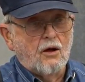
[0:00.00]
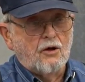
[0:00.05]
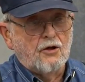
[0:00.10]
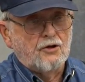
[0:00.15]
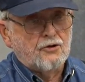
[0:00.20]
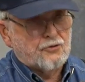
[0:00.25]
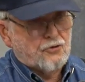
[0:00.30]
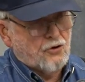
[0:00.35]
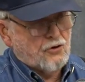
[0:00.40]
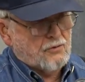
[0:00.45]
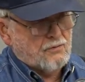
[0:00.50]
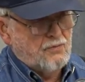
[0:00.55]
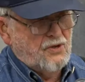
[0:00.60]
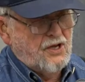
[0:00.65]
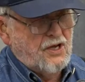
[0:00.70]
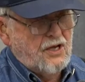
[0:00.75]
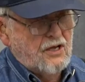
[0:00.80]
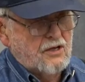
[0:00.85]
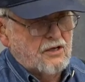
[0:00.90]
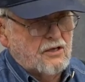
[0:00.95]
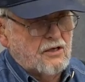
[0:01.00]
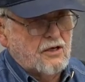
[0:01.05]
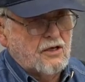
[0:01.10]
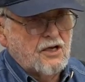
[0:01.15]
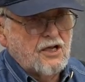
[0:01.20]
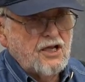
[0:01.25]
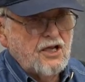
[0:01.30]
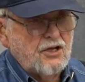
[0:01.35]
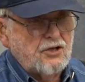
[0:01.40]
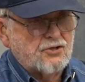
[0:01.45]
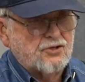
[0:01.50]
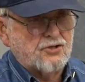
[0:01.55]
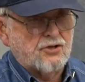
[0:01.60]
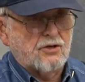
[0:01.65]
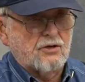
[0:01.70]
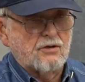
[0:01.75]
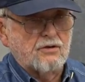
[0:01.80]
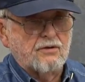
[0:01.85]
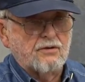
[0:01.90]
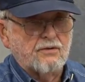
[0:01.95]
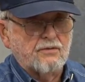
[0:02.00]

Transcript: It took me at least